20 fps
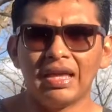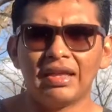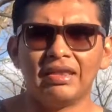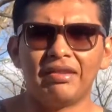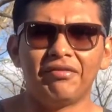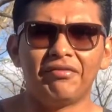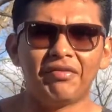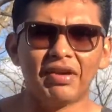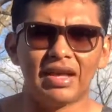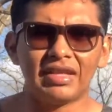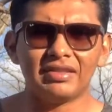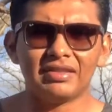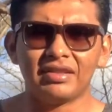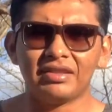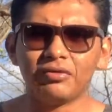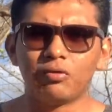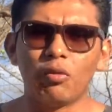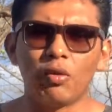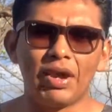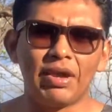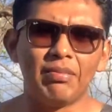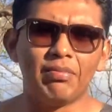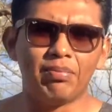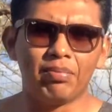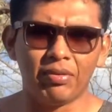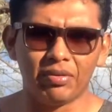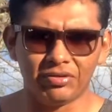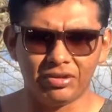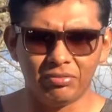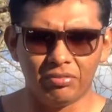the fastest way
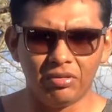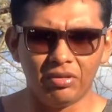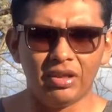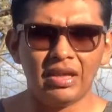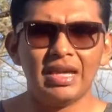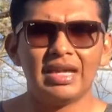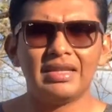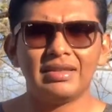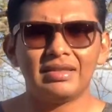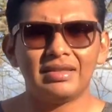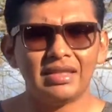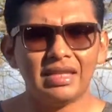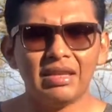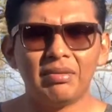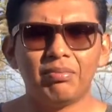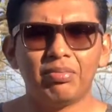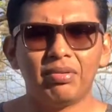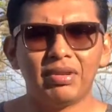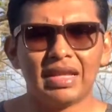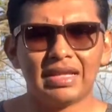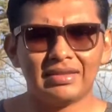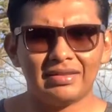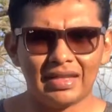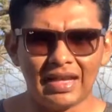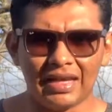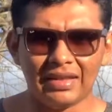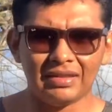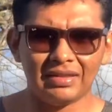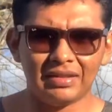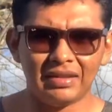possible. Simple as that.